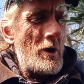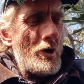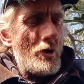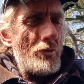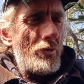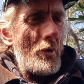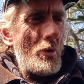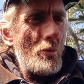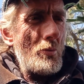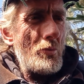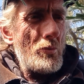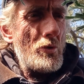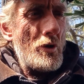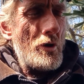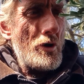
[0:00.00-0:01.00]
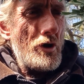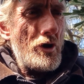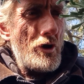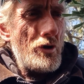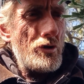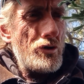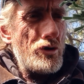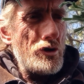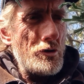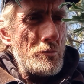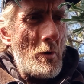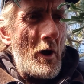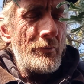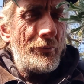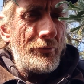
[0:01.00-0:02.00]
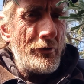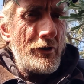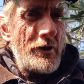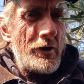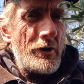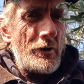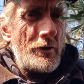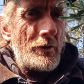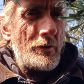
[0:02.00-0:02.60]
So you might see